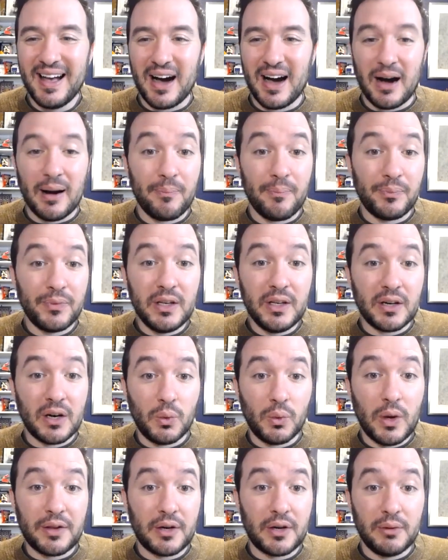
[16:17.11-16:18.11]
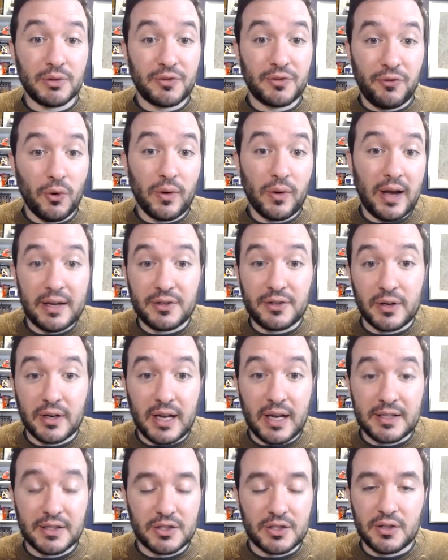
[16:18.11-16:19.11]
um you know whether he was for ant or
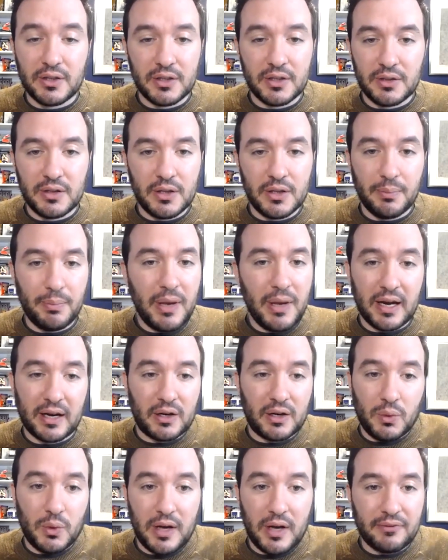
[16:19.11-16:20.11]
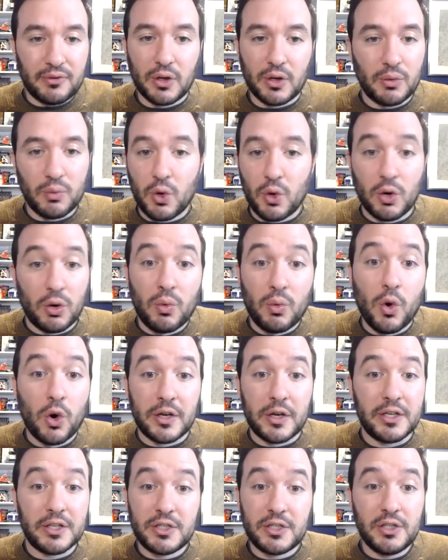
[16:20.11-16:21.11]
against the the pick or whatever or, or where
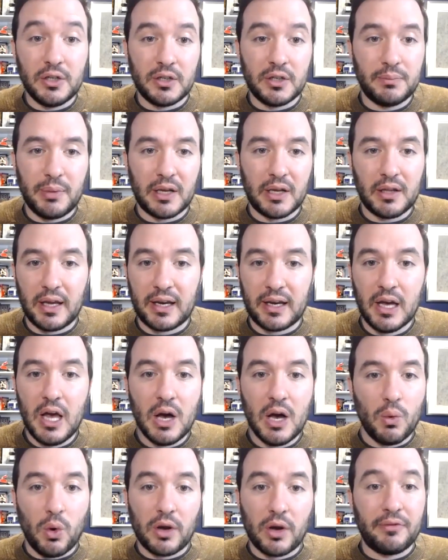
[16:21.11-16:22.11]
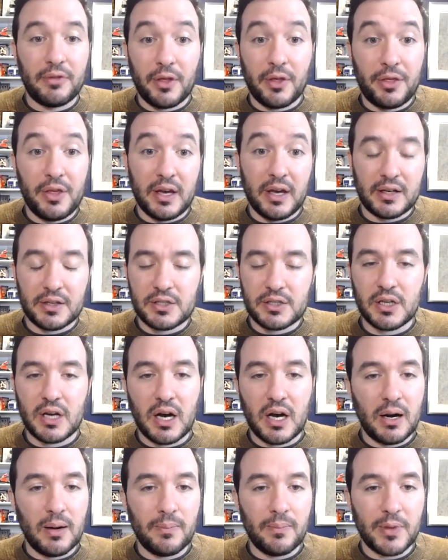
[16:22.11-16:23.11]
he stood but like one of the things
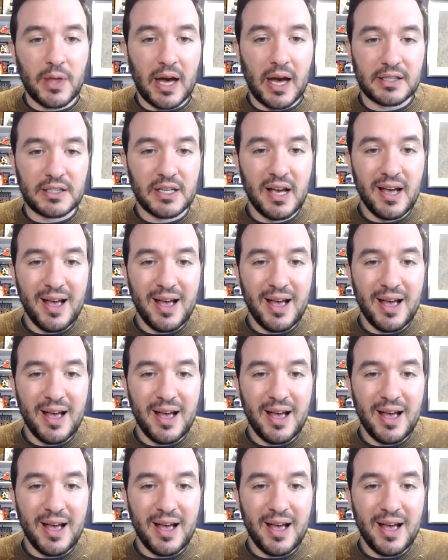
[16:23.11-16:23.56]
um that